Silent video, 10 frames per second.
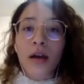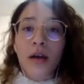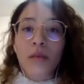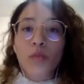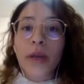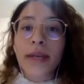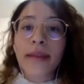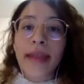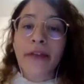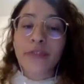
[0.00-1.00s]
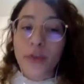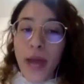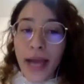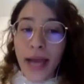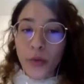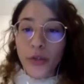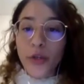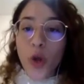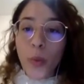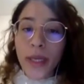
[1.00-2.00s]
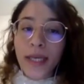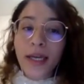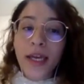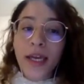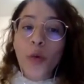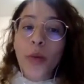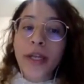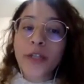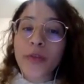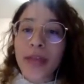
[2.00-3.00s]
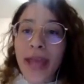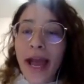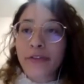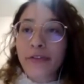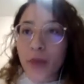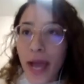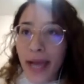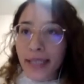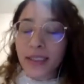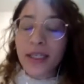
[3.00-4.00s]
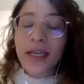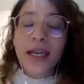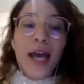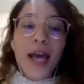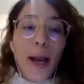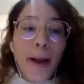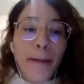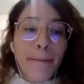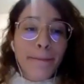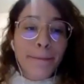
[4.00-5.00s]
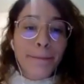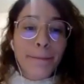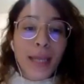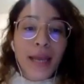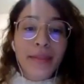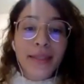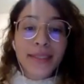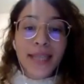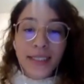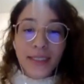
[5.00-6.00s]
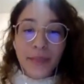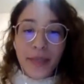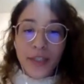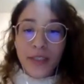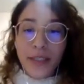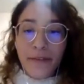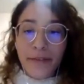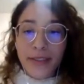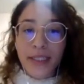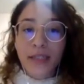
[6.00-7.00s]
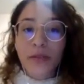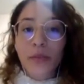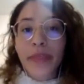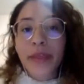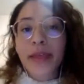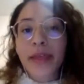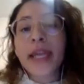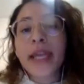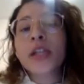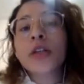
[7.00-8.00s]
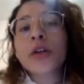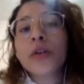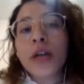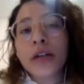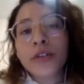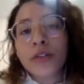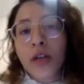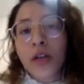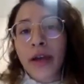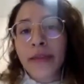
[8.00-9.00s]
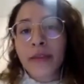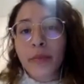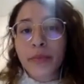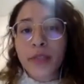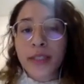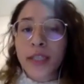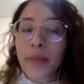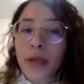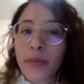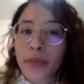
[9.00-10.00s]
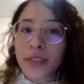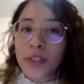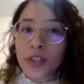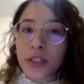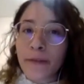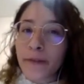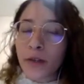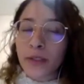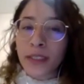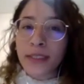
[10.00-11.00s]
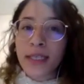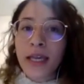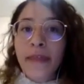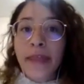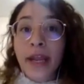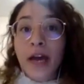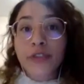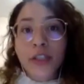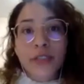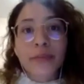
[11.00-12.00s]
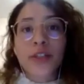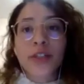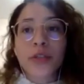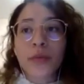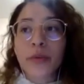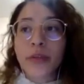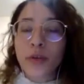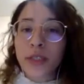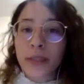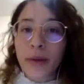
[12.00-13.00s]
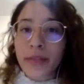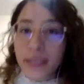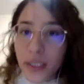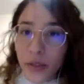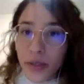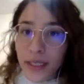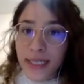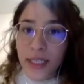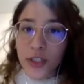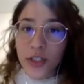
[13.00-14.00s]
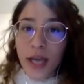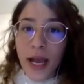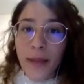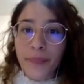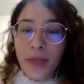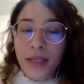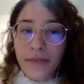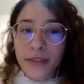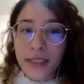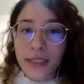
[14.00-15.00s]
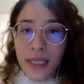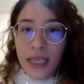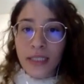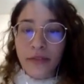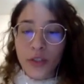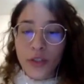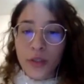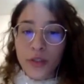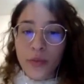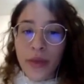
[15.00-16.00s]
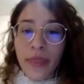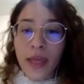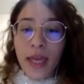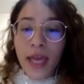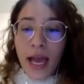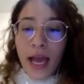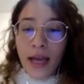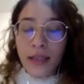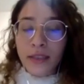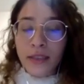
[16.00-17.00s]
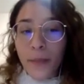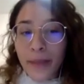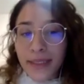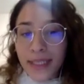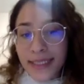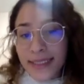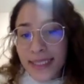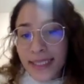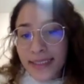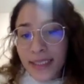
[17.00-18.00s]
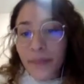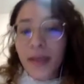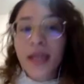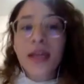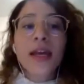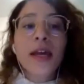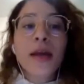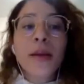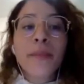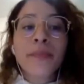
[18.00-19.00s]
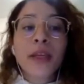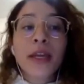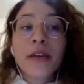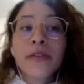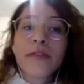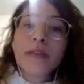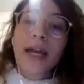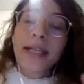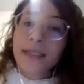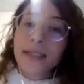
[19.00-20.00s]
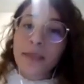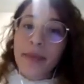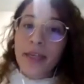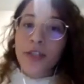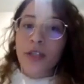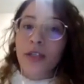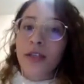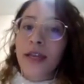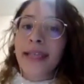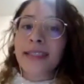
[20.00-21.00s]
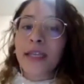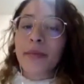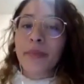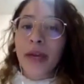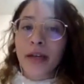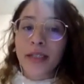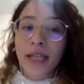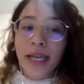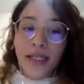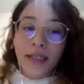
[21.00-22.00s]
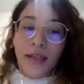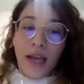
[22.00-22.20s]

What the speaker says: when they have to act, or knowing when do they have to act. And this anticipation deficit, we think that it could underlie the timing precision difficulties that I've just mentioned when we talked about the synchronization deficits in individuals with developmental dyslexia. If anticipation is impaired in